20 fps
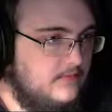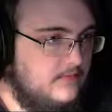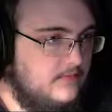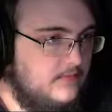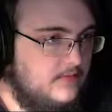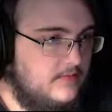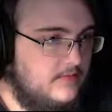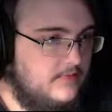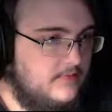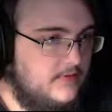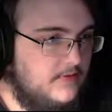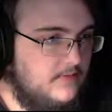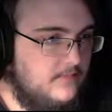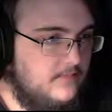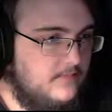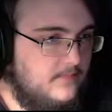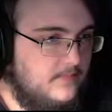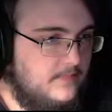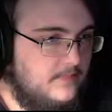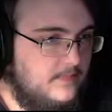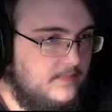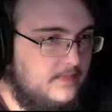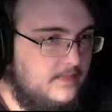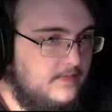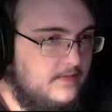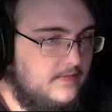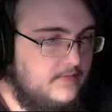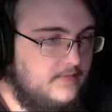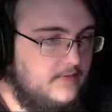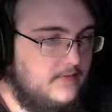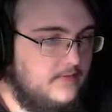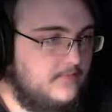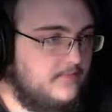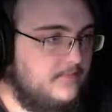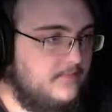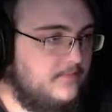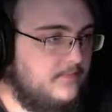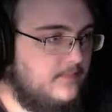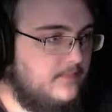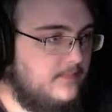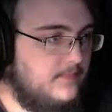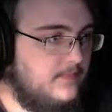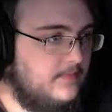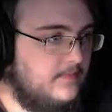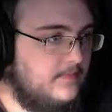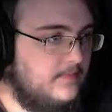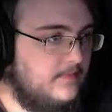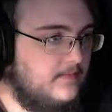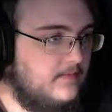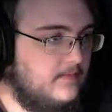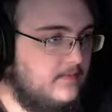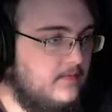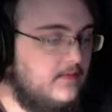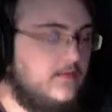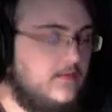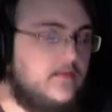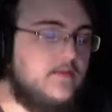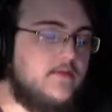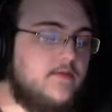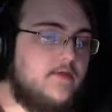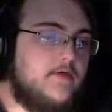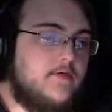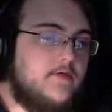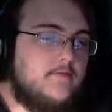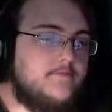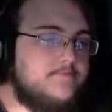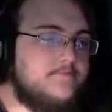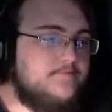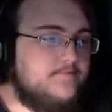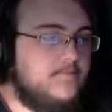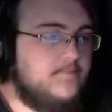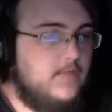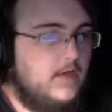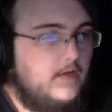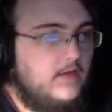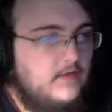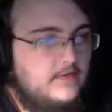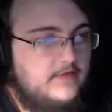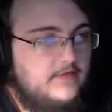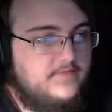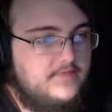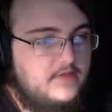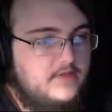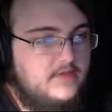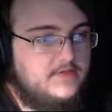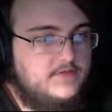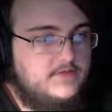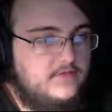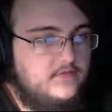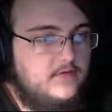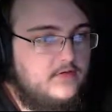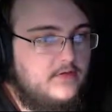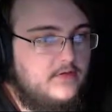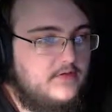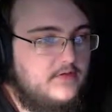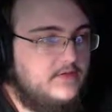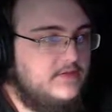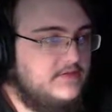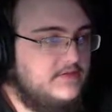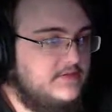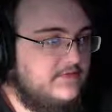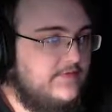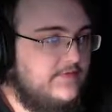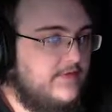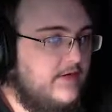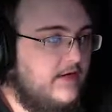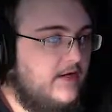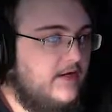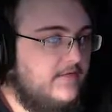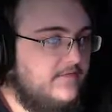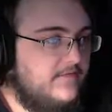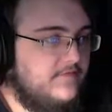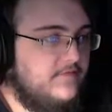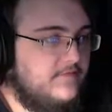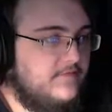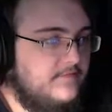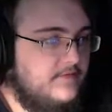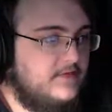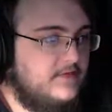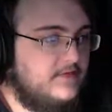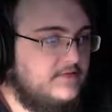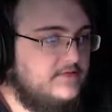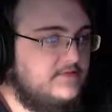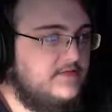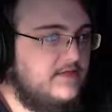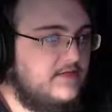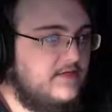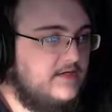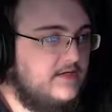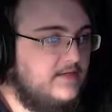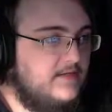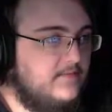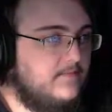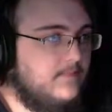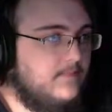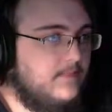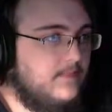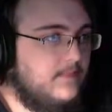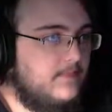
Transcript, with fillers: Okay, here we go. There we go. No. Left it on too long and he slid off like a dickhead.